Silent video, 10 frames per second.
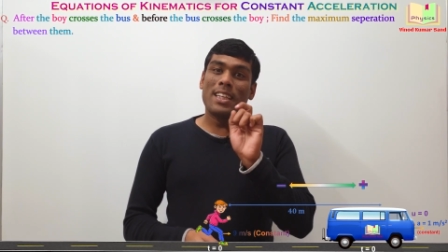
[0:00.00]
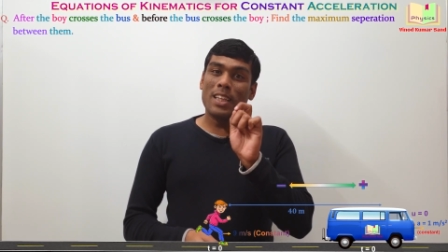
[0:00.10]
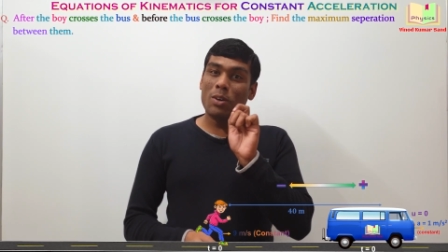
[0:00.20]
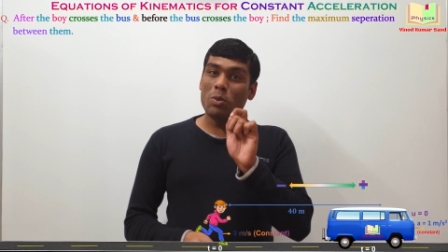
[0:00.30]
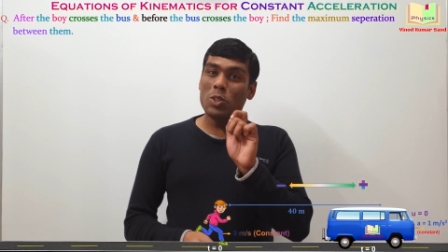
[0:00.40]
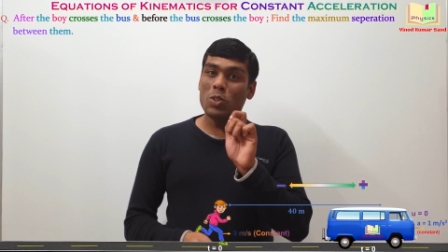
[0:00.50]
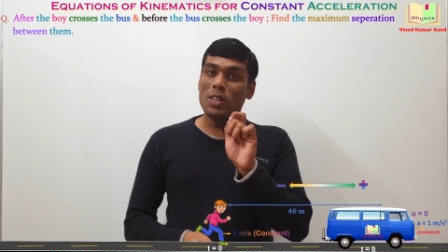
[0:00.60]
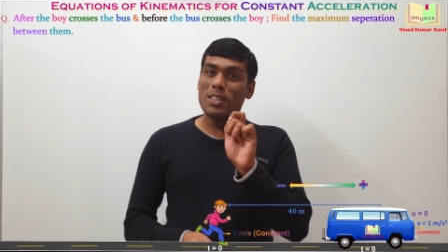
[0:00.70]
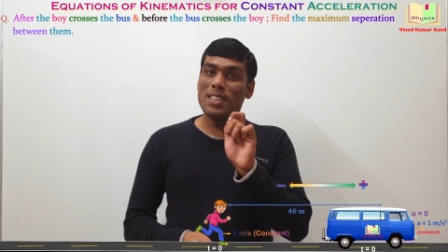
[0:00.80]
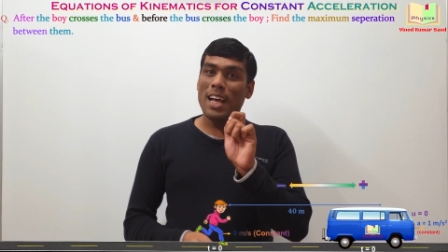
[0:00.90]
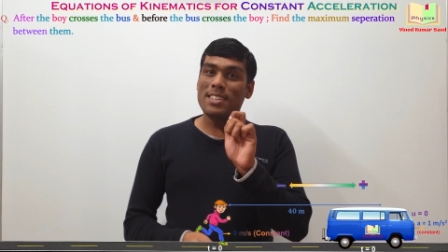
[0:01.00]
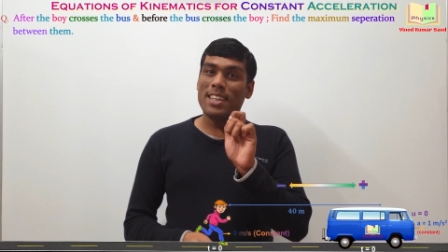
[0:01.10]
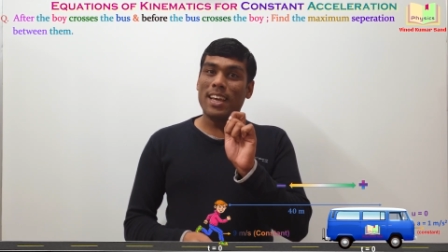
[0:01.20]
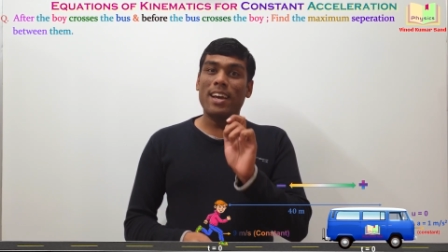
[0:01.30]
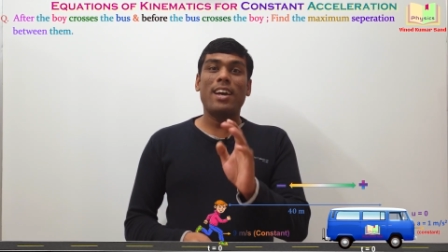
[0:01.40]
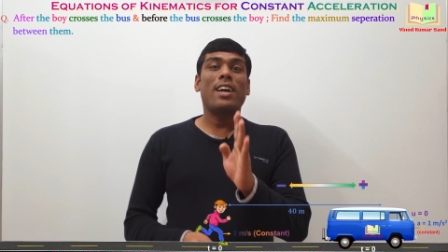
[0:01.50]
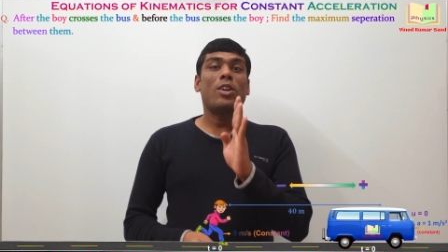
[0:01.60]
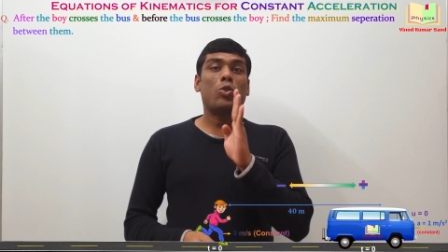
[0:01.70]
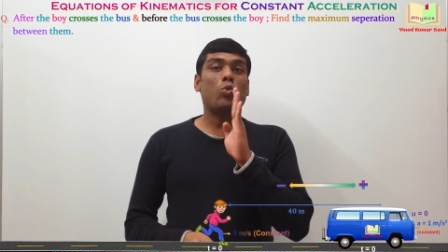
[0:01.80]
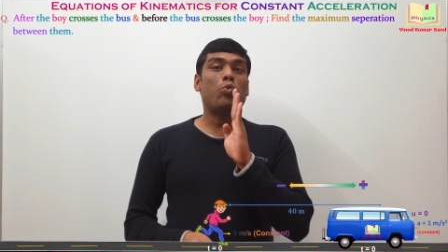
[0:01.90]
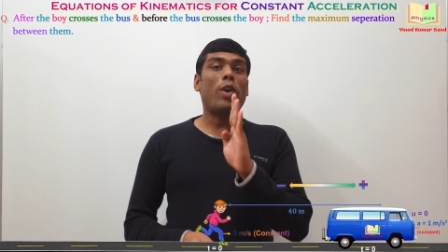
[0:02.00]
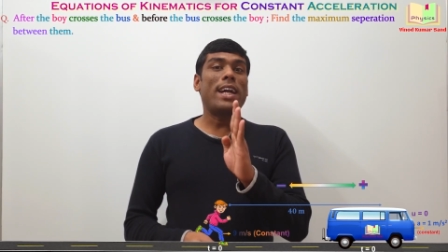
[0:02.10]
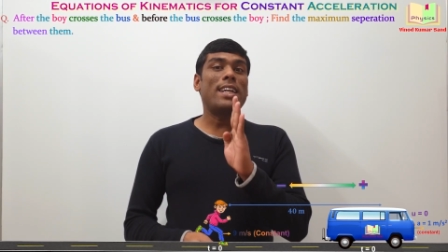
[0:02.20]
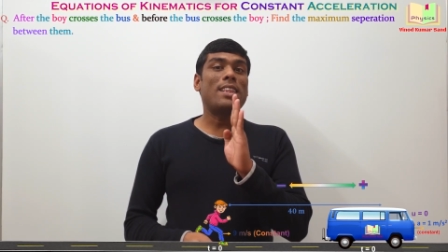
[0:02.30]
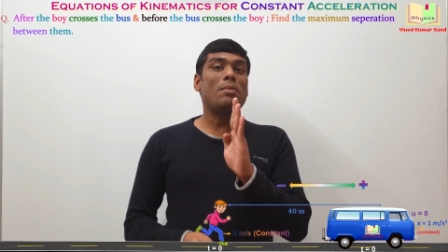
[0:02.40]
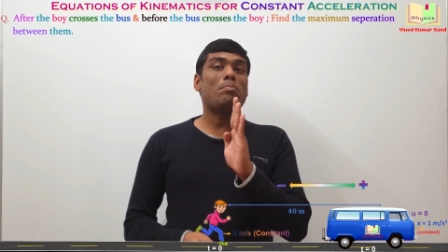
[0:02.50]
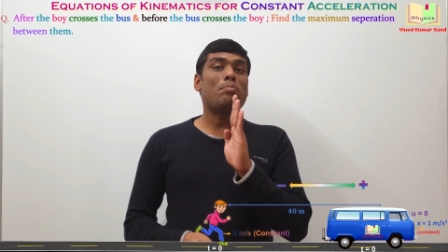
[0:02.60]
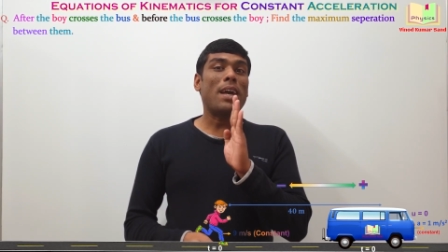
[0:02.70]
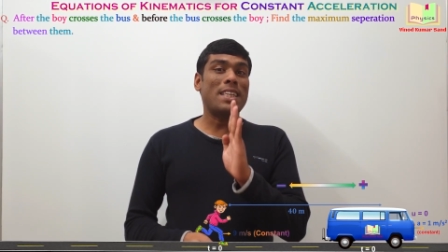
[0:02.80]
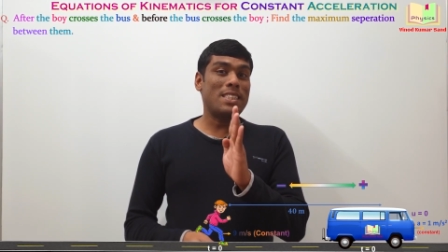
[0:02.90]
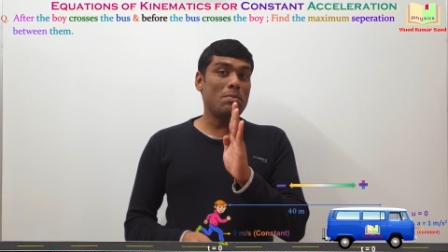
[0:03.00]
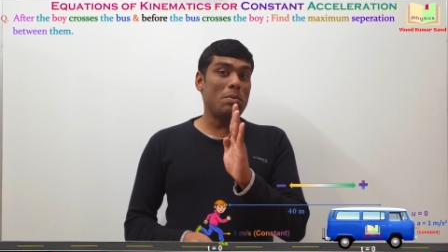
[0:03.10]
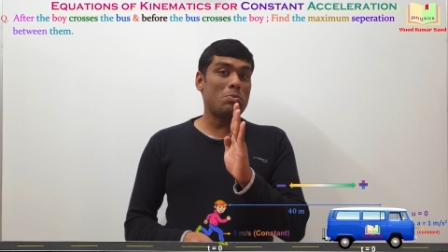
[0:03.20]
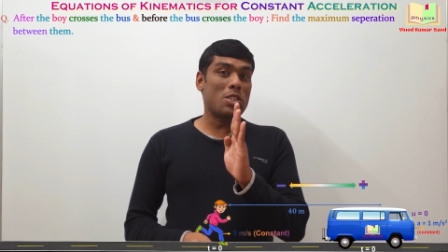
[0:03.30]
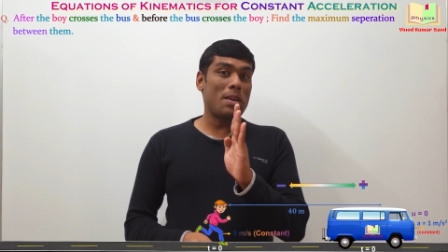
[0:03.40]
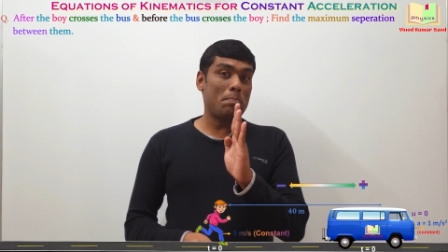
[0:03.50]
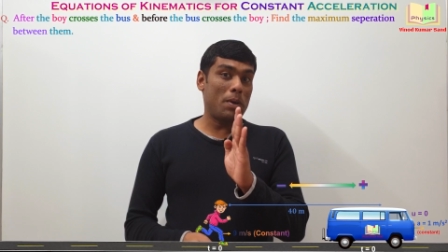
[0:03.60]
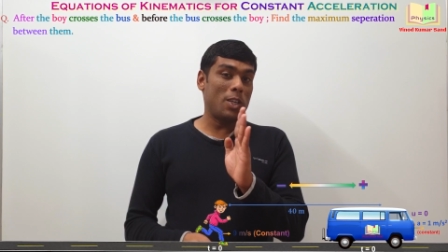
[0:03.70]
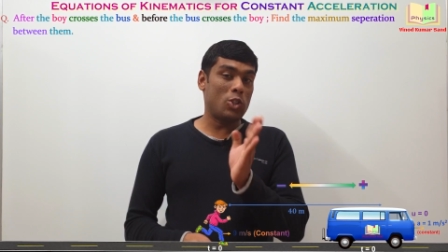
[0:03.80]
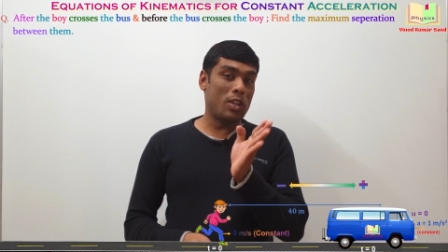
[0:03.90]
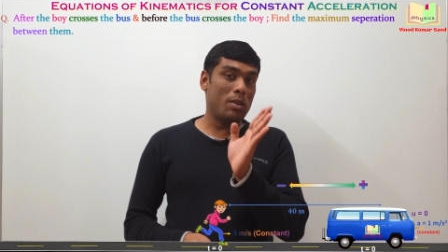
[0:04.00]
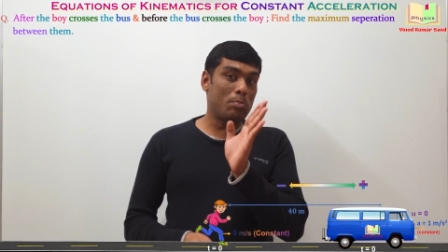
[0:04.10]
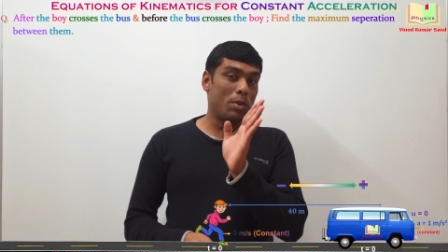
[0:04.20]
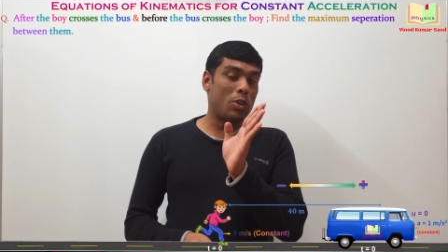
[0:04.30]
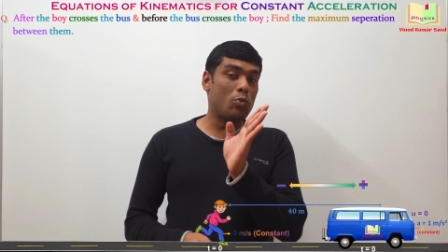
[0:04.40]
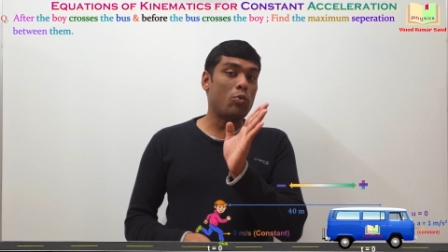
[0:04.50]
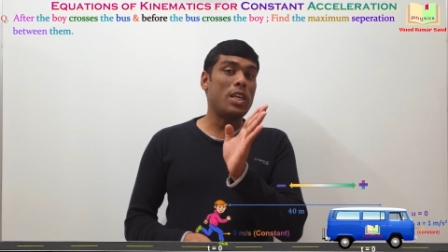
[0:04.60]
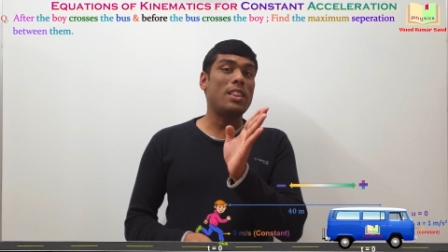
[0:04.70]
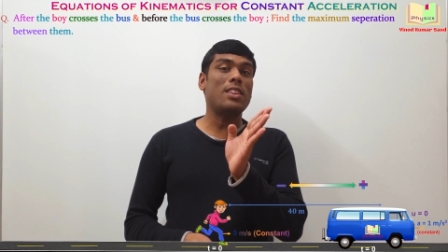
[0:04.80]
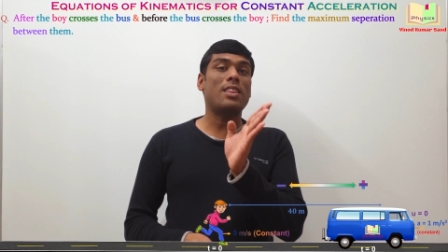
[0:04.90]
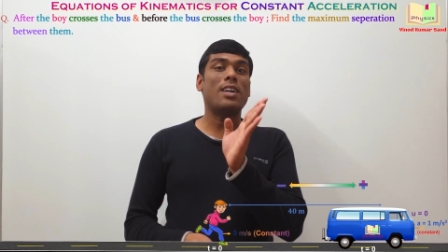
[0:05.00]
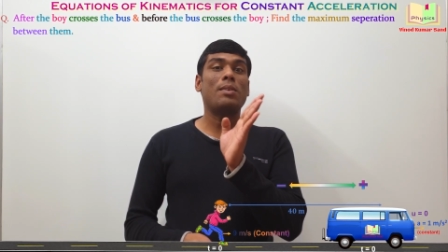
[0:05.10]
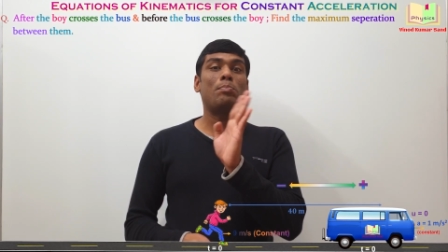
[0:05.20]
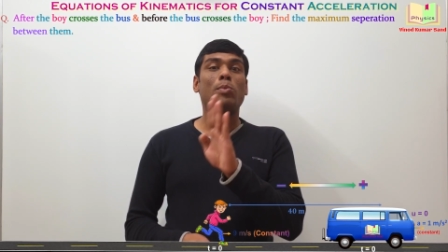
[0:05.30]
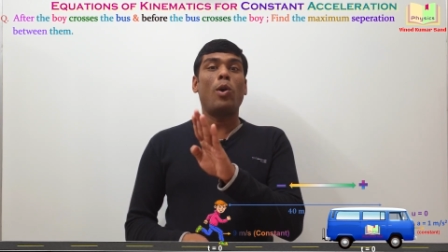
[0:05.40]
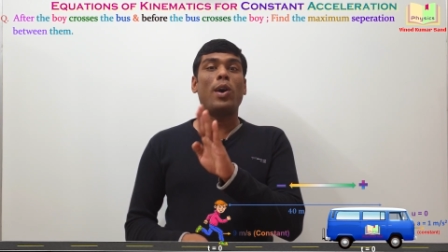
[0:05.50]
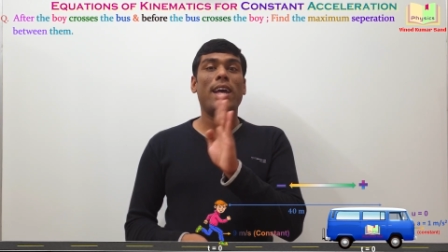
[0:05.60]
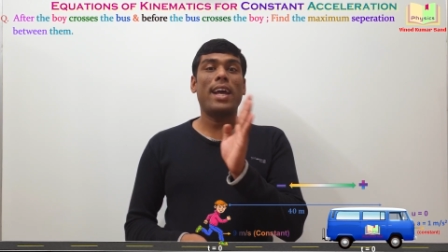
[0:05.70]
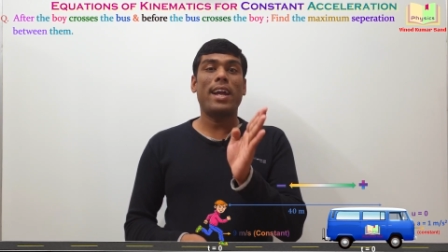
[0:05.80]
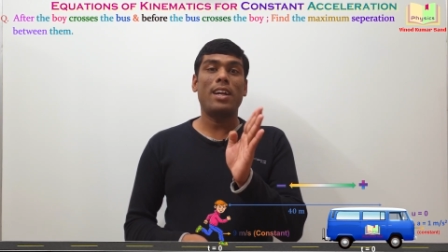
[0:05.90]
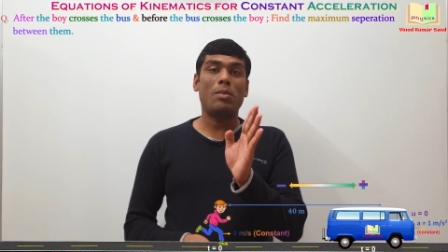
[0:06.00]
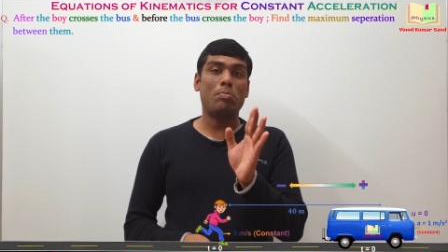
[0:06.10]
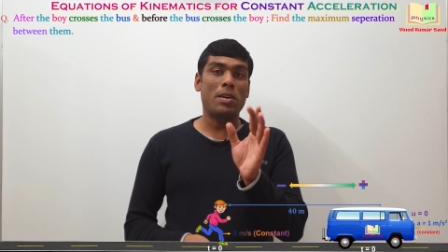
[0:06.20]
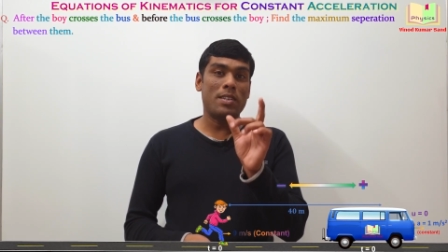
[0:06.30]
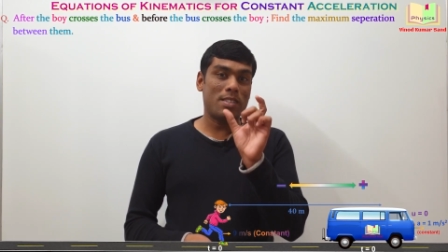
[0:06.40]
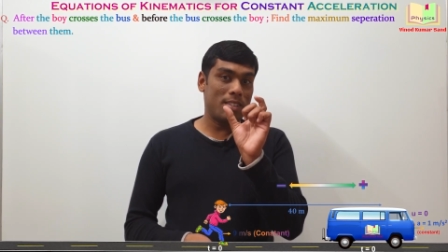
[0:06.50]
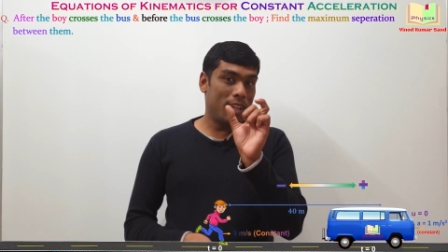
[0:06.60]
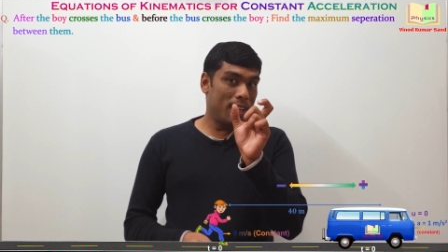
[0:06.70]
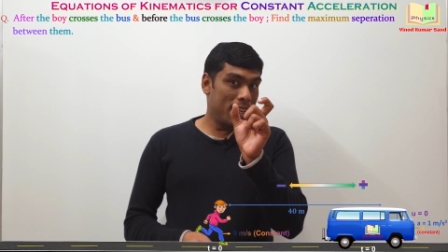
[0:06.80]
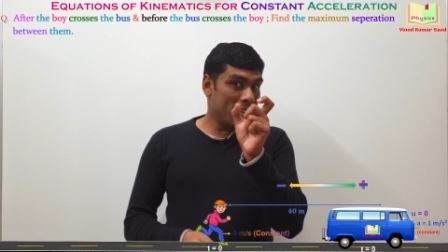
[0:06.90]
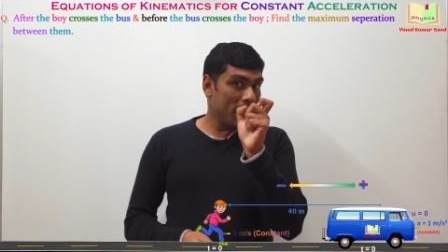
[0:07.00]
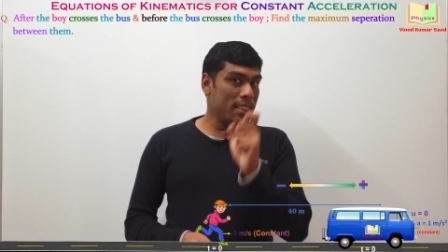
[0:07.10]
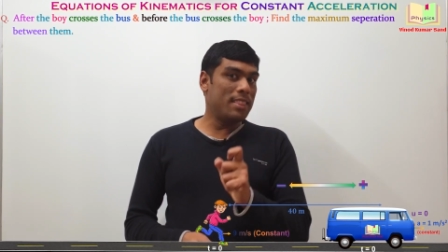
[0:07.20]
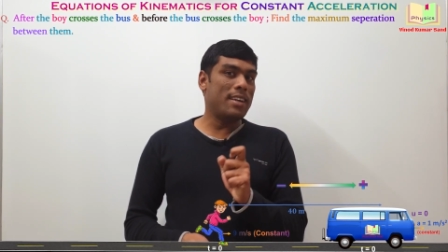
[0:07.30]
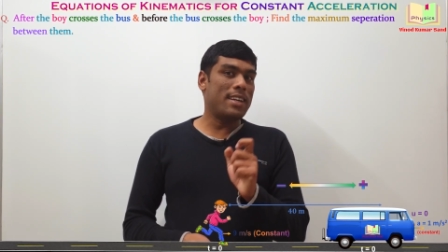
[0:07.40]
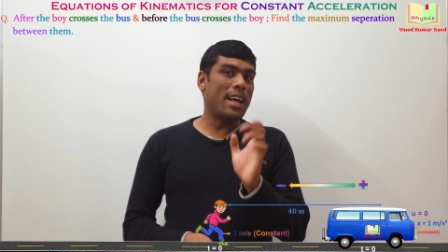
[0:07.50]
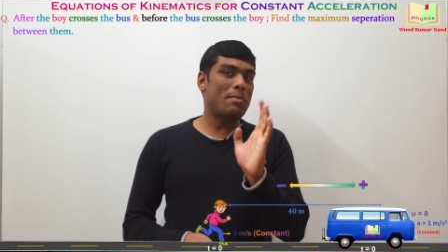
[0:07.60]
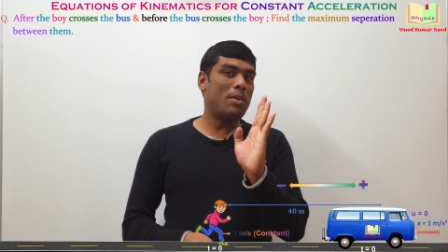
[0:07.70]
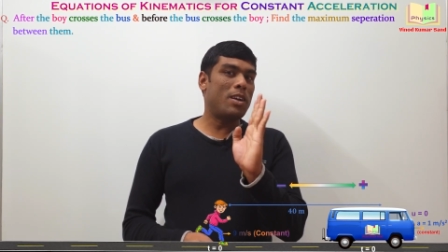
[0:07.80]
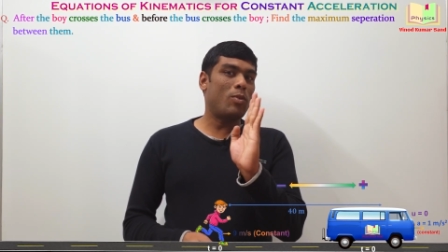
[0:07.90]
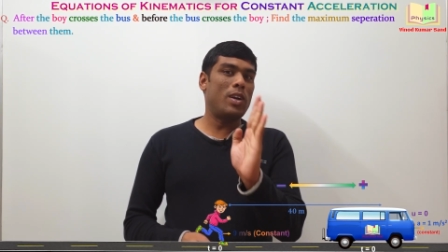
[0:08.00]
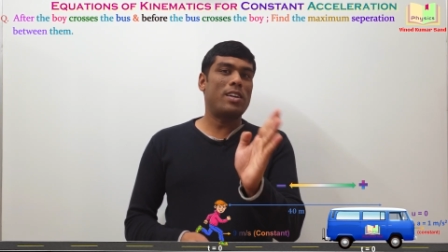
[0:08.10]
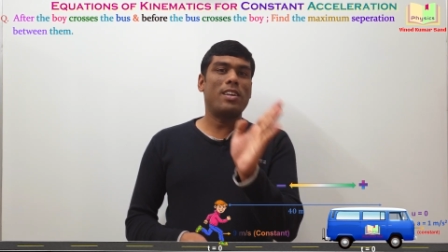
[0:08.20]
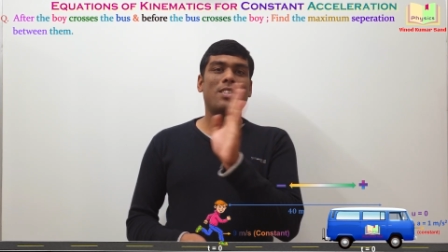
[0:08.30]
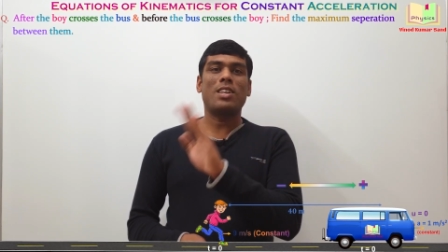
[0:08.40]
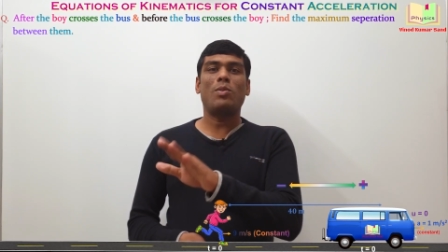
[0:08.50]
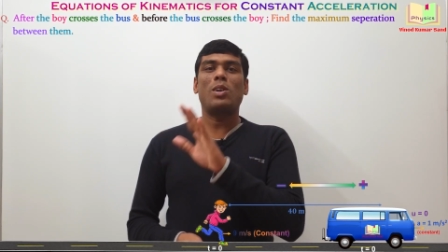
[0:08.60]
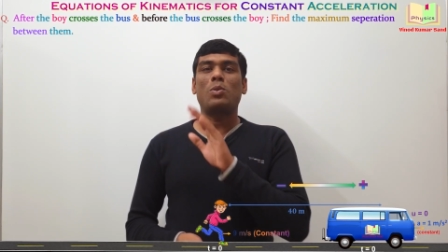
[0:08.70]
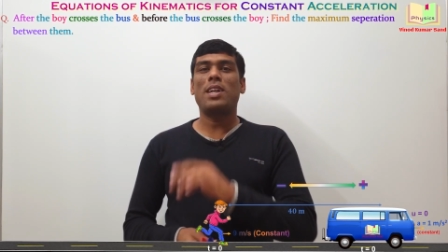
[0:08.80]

The question is asking to find the maximum separation between the boy and bus in the time interval t is equal to